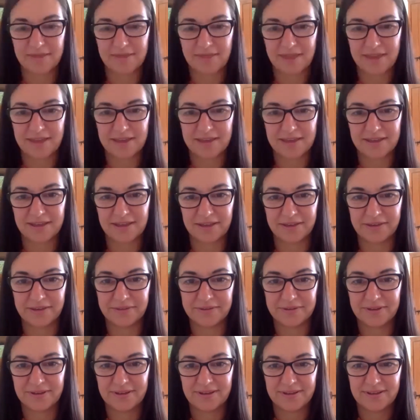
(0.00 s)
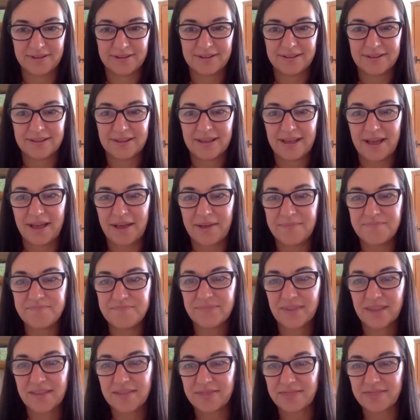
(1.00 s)
thank you.
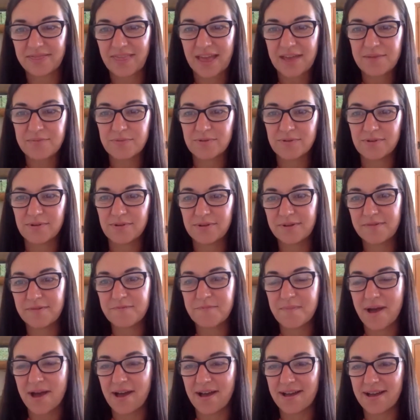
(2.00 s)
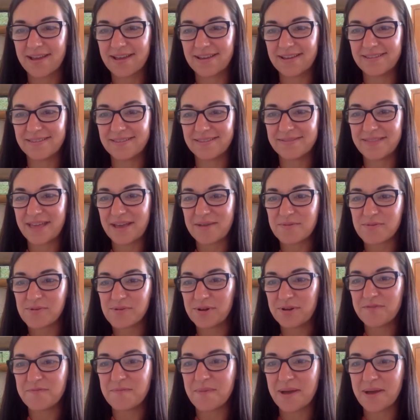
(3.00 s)
They were all of my
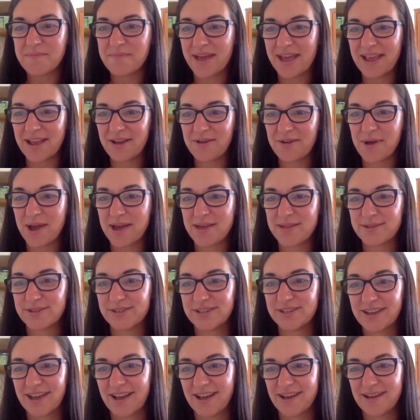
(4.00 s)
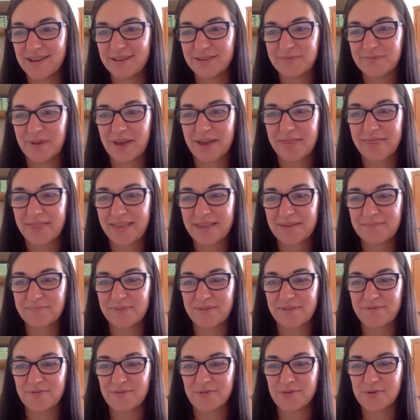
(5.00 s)
main question, guys, but I think
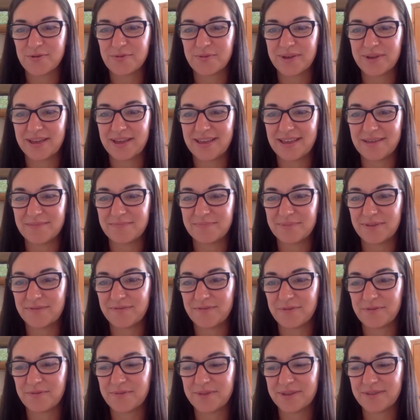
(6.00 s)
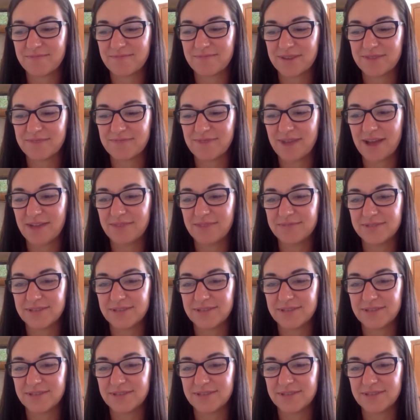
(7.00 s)
before we round